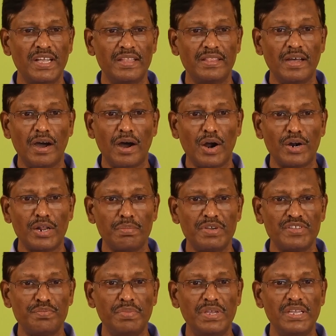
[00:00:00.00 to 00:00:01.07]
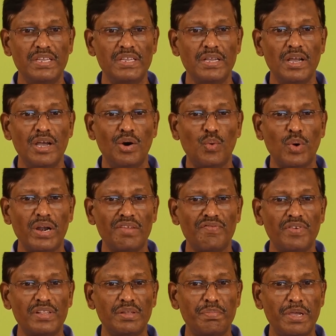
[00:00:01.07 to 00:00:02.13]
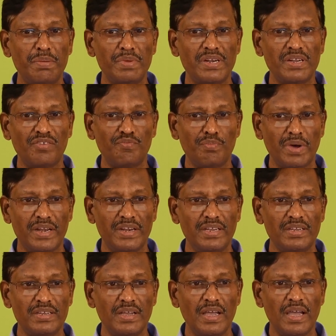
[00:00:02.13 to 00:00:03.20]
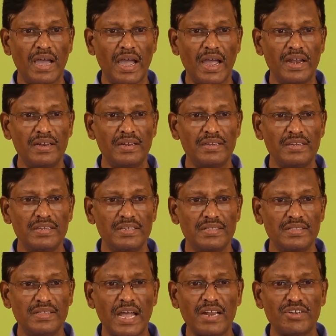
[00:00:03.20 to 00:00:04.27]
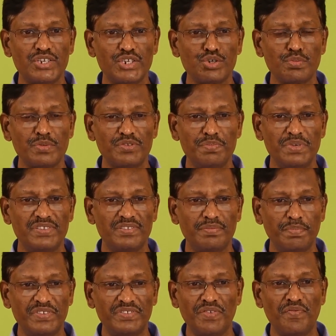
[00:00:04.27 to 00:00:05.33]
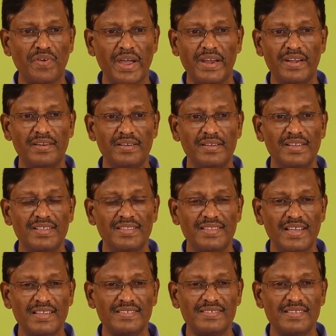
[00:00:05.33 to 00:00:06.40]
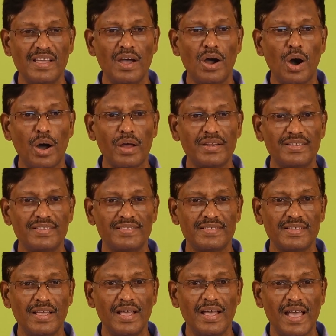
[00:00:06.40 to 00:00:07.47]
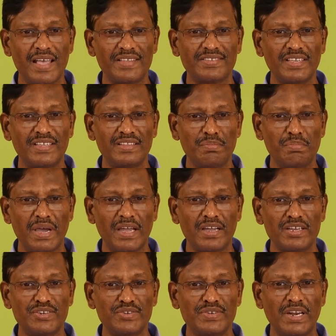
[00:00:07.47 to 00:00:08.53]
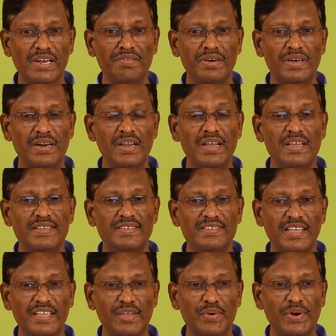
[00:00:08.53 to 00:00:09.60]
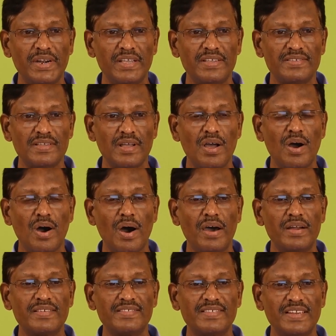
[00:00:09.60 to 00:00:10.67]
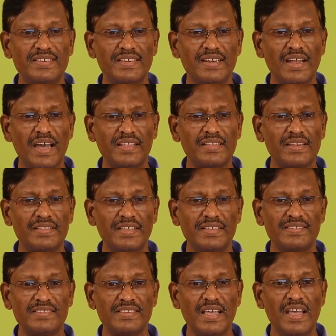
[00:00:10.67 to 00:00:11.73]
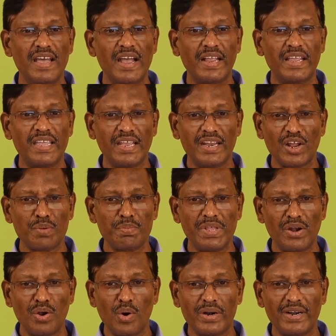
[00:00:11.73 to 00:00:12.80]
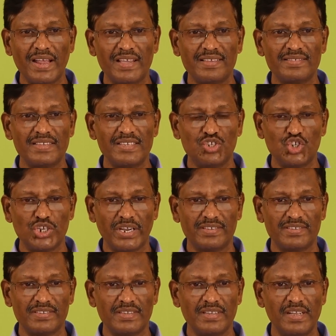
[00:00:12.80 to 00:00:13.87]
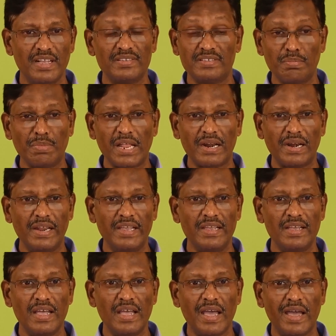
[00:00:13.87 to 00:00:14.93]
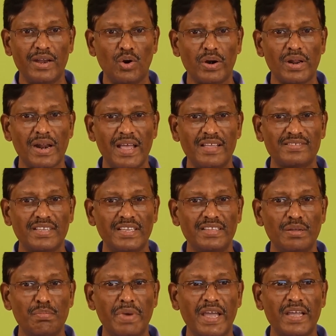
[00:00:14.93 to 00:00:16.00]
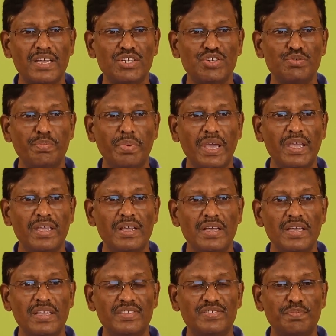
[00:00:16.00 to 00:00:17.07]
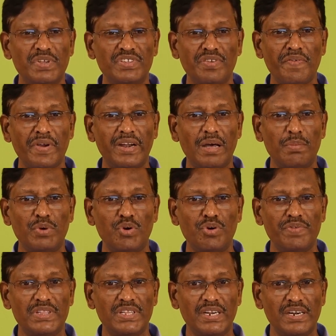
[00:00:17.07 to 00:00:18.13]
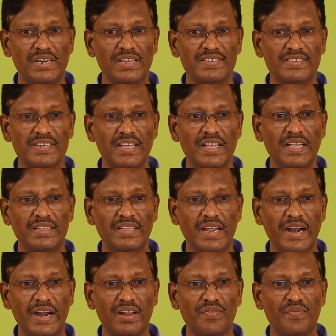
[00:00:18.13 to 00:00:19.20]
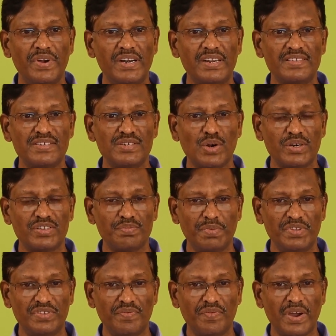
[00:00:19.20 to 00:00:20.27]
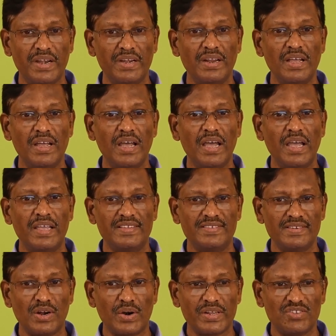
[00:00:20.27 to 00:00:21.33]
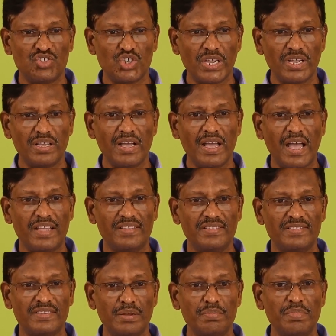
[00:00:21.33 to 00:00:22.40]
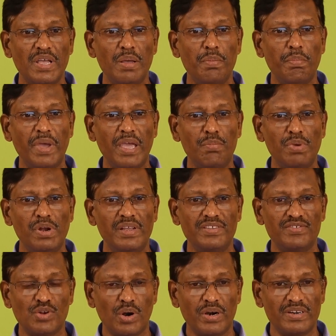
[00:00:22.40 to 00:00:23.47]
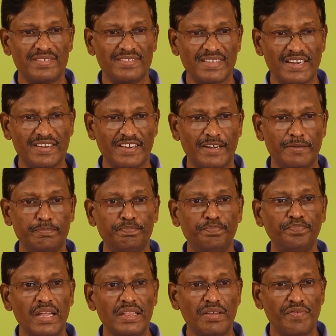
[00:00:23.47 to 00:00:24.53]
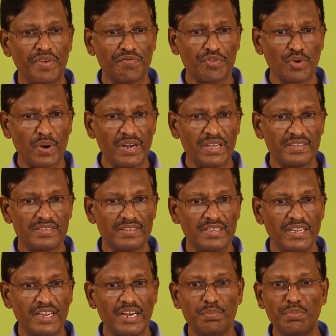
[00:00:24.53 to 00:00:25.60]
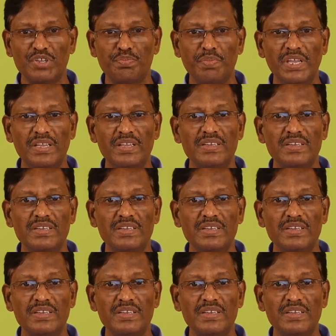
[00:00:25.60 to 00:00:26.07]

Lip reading: The order must be only for the payment of money and that too must be specified. Thus, orders asking the banker to deliver securities or certain other things cannot be regarded as cheques. Similarly, an order asking the banker to pay a specified amount with interest, the rate of interest not specified, is not a cheque as the sum payable is not certain. The fifth one is it must be